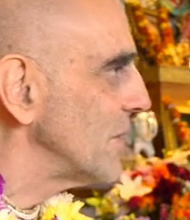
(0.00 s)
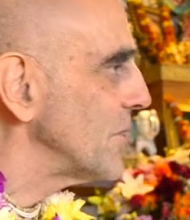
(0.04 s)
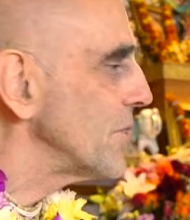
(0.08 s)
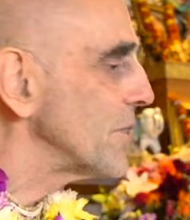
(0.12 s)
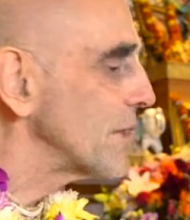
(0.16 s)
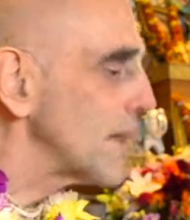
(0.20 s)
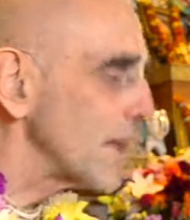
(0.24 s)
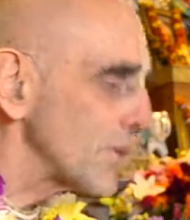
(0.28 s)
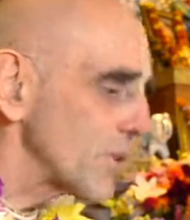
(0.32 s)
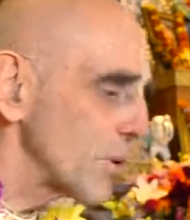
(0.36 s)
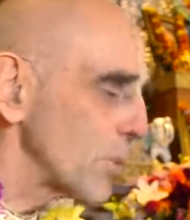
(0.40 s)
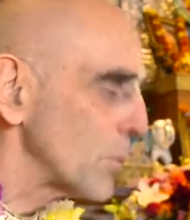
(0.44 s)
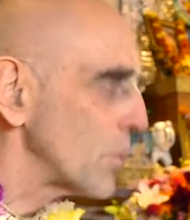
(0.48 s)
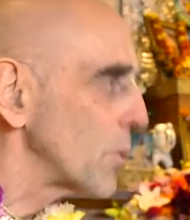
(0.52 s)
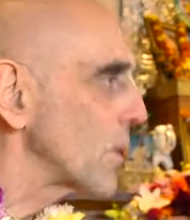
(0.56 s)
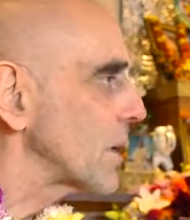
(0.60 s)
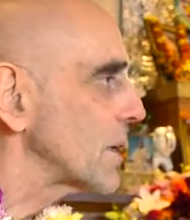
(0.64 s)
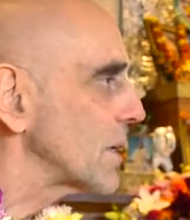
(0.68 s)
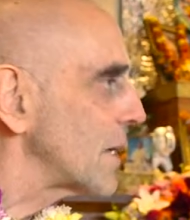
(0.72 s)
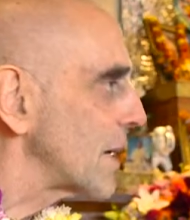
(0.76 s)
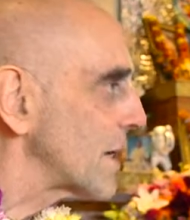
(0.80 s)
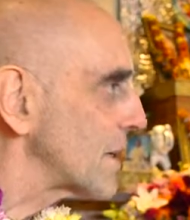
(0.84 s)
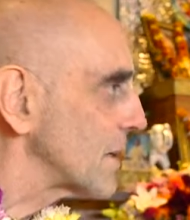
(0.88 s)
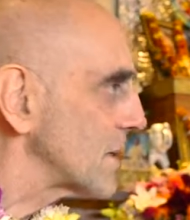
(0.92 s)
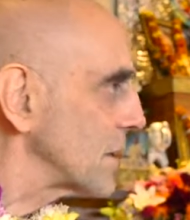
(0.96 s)
You got the
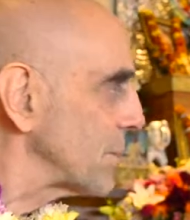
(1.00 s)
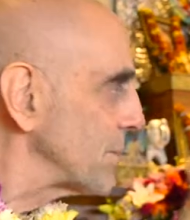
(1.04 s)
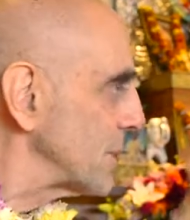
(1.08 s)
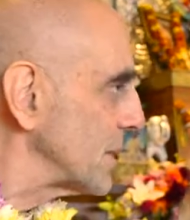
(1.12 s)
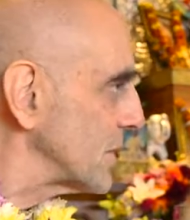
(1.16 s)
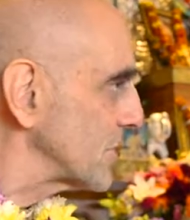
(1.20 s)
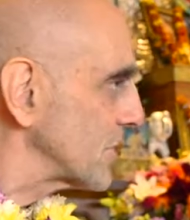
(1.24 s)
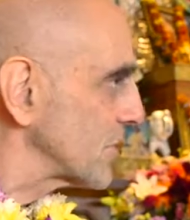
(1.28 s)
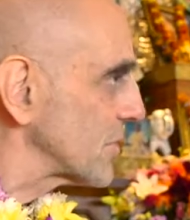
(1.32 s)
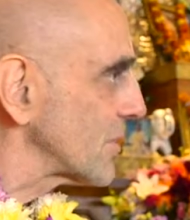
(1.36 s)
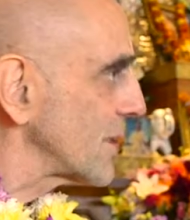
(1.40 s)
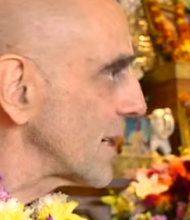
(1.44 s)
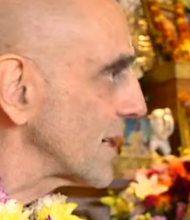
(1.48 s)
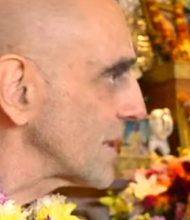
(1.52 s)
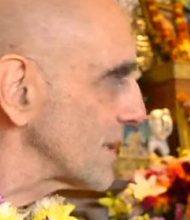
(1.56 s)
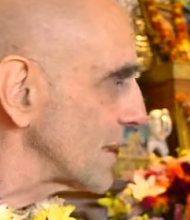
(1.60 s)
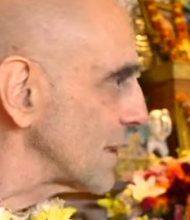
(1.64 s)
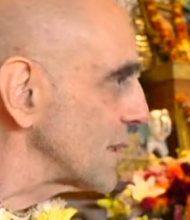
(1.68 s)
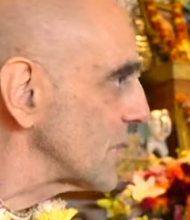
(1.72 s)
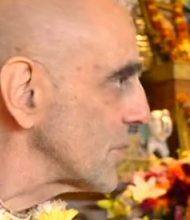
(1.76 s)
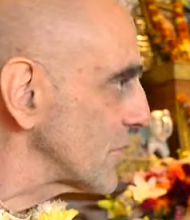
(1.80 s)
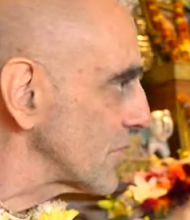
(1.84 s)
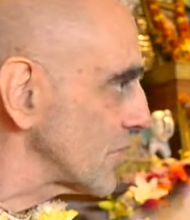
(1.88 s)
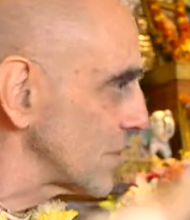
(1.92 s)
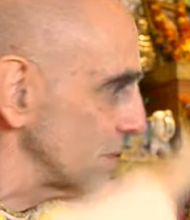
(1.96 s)
wood cut into pieces like this,